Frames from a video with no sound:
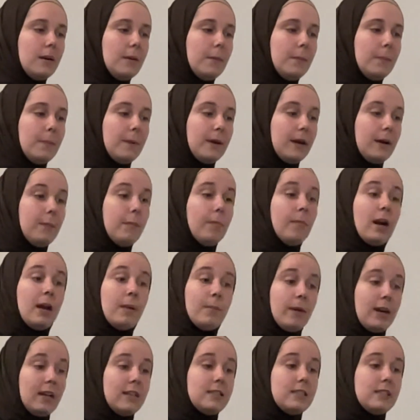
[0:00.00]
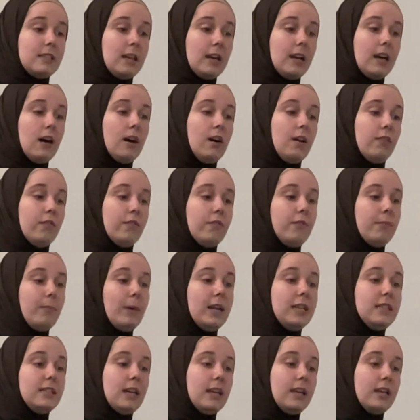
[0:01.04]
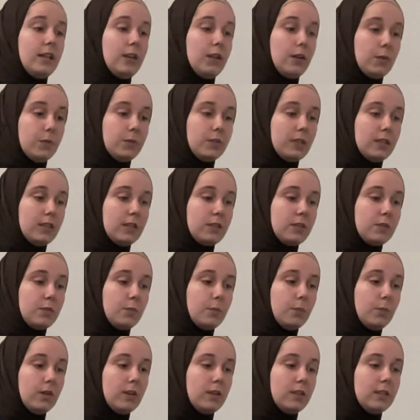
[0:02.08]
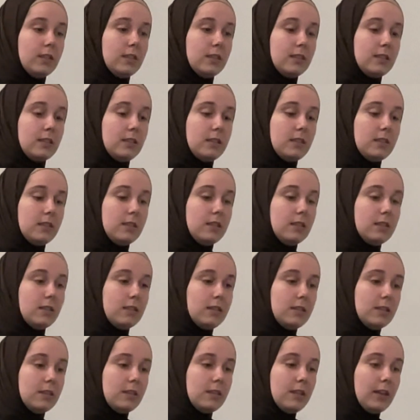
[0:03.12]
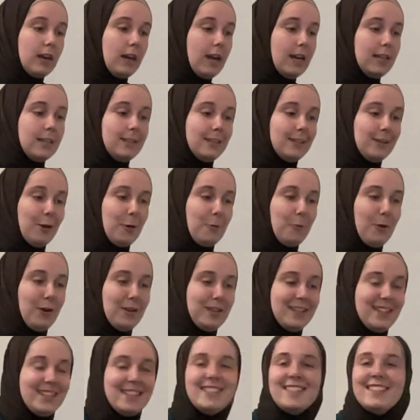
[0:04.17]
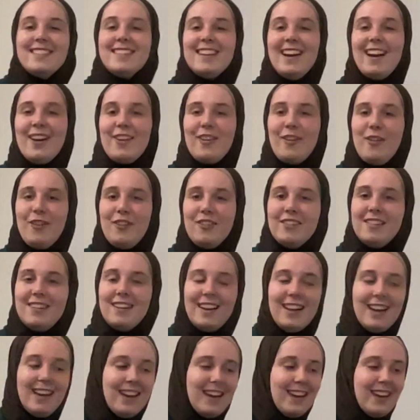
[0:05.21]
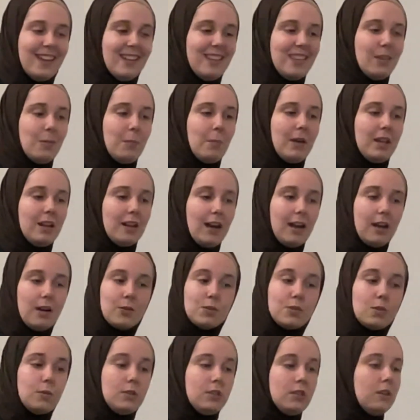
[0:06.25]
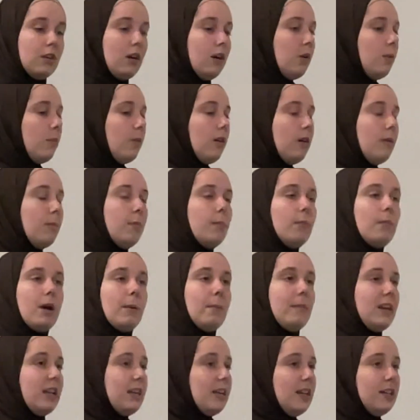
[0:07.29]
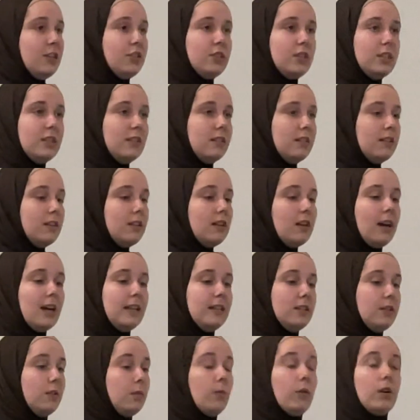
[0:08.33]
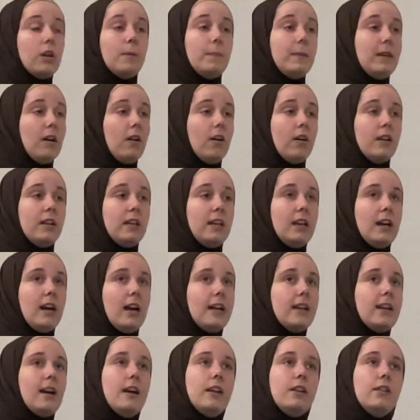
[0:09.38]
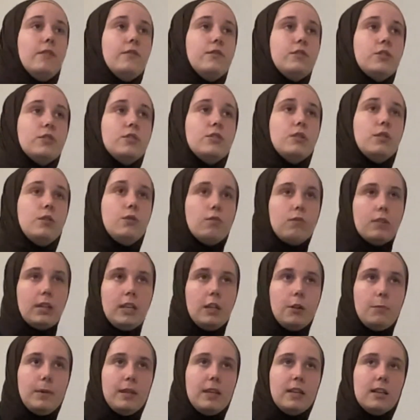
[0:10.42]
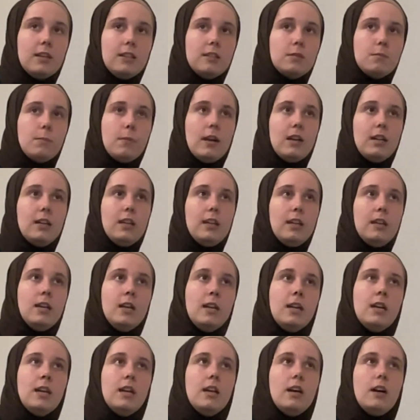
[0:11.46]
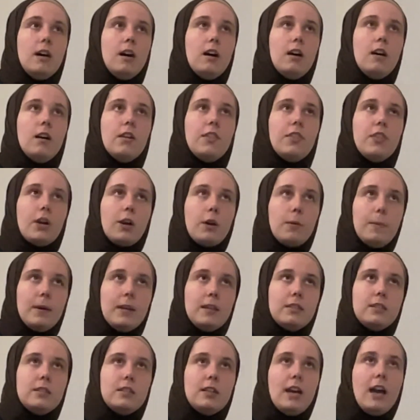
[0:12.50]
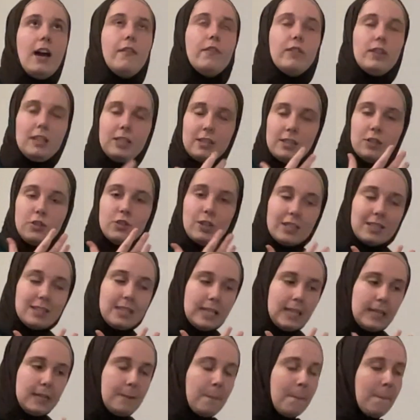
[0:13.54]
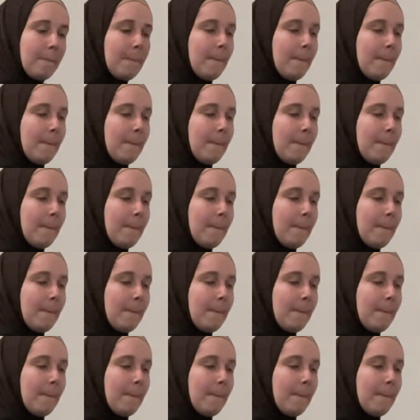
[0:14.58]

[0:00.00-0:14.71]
But my mindset of my diagnosis was that I did not want it at all. And I also did not want my medication. I didn't want to be on it. I kind of just agreed because my therapist heavily suggested it.